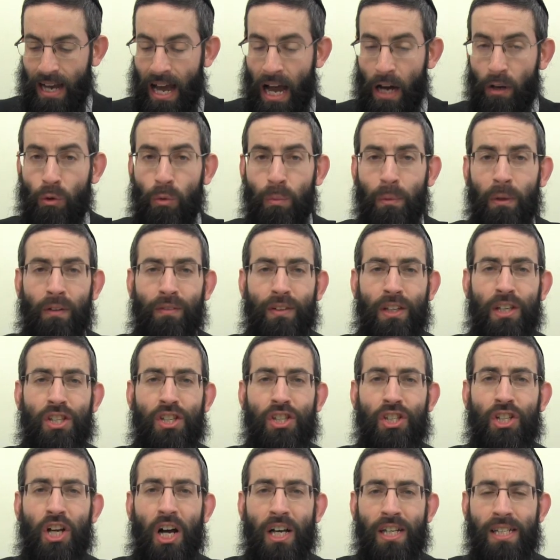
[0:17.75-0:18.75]
and we'll move
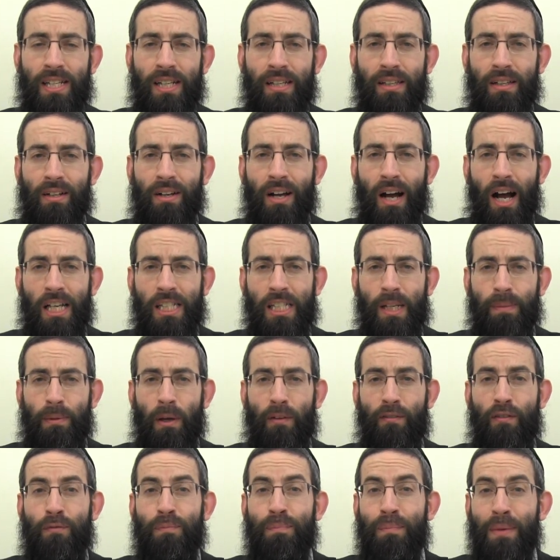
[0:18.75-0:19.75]
discussing the concept
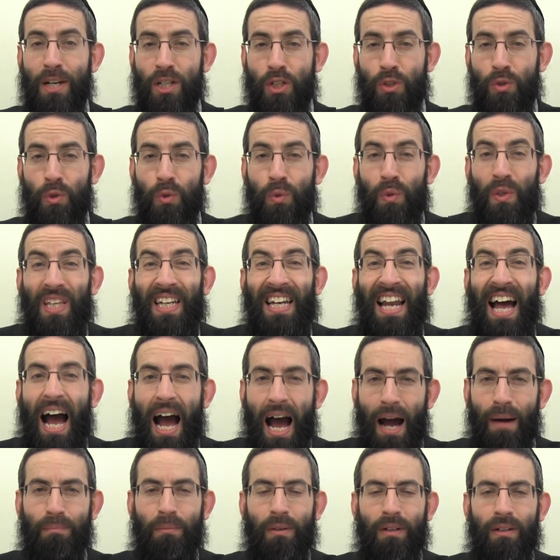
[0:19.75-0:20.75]
of measuring with an
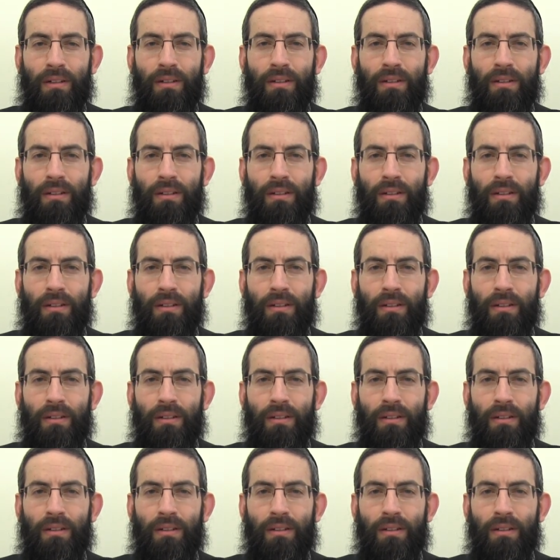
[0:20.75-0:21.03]
amma.